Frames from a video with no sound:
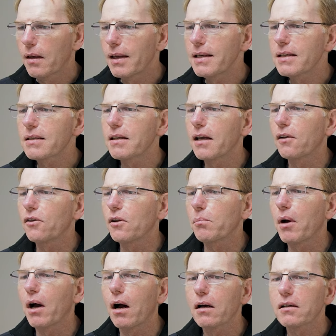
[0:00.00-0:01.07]
Here's the
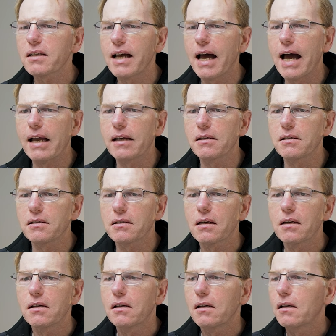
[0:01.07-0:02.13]
underpass. And
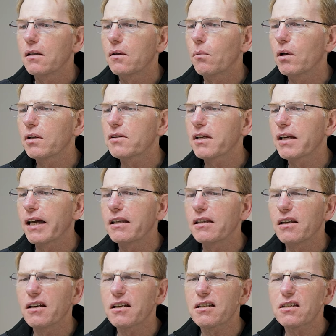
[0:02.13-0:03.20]
once again,
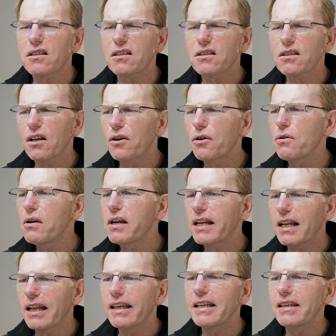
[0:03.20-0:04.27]
there's so
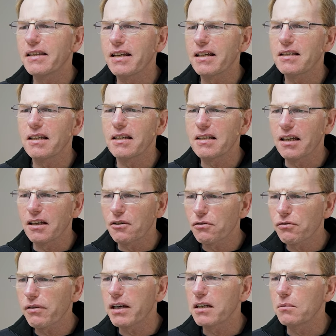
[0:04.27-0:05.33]
little in this. It's
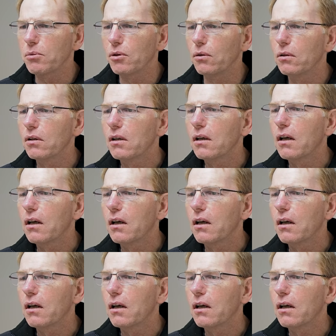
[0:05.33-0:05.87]
incredible.